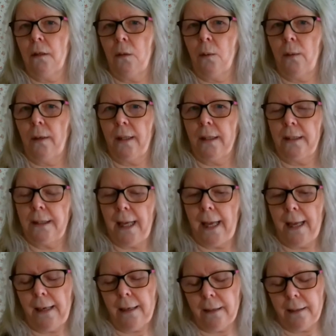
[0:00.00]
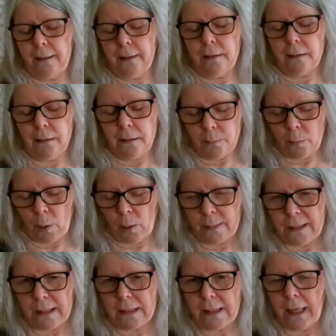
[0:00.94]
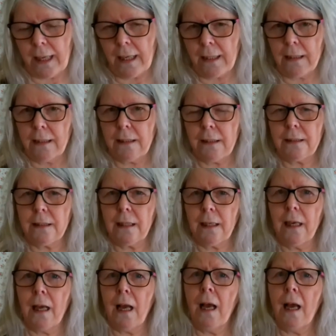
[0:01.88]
Well, the tailor, he bobbed his head and he said,